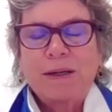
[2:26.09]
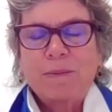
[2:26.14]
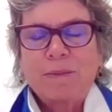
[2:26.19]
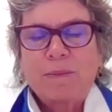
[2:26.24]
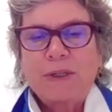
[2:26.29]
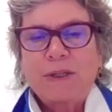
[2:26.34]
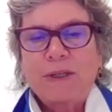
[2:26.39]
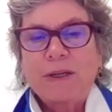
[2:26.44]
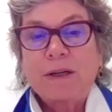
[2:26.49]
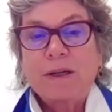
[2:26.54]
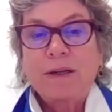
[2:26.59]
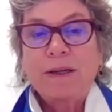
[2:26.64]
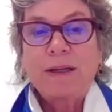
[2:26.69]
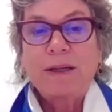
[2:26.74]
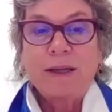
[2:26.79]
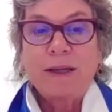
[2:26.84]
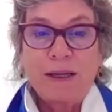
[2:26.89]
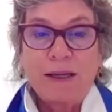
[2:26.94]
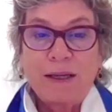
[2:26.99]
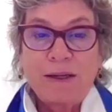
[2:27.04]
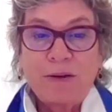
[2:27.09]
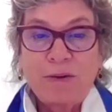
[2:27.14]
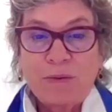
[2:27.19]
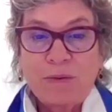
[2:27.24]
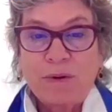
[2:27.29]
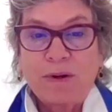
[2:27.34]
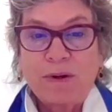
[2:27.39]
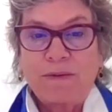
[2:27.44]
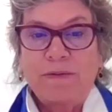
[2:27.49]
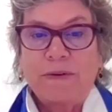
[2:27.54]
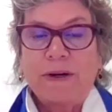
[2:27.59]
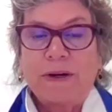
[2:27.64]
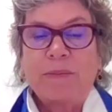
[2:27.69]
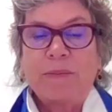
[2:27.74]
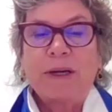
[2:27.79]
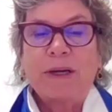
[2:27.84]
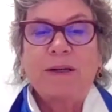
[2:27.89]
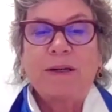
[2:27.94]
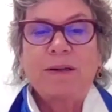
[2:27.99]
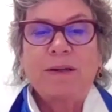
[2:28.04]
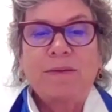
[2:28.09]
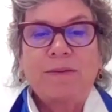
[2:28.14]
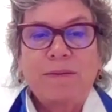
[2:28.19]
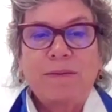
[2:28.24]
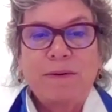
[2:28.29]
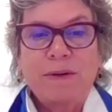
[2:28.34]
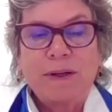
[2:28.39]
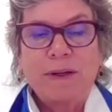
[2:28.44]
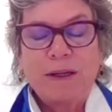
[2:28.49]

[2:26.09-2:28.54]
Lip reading: particularly the indoor environmental and